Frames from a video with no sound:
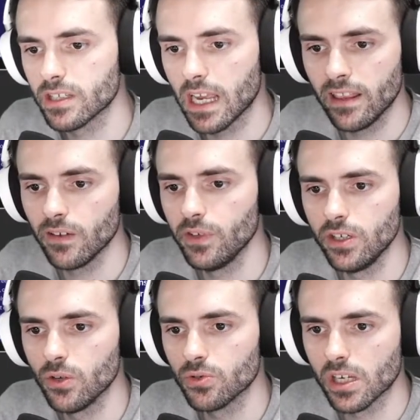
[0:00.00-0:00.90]
and the
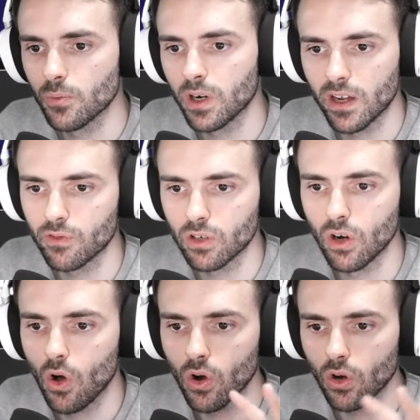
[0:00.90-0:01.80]
videos and whatever
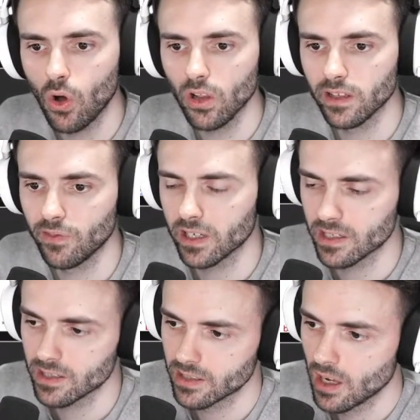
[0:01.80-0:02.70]
on all
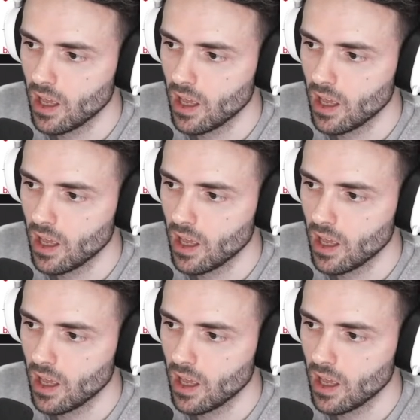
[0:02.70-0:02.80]
devices,